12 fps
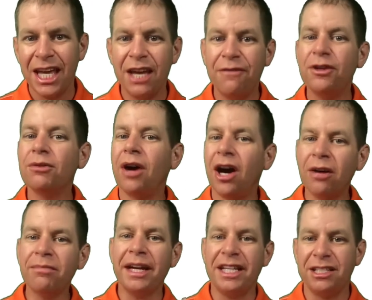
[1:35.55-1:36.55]
If you are
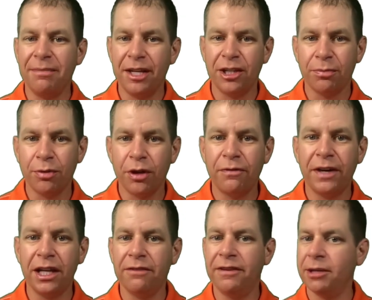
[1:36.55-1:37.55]
ready to make your
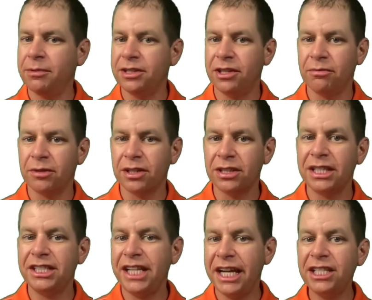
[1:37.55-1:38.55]
profile available to the world,
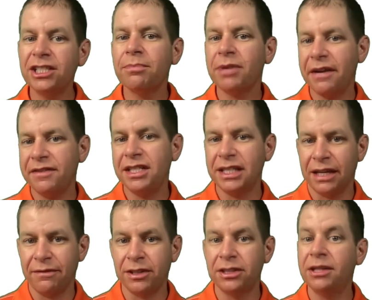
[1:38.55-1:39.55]
change the privacy
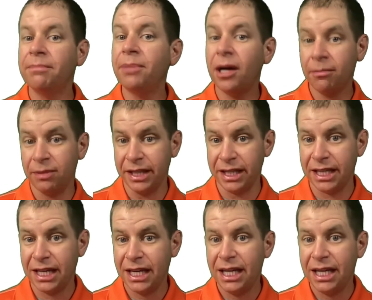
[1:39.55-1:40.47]
level to public.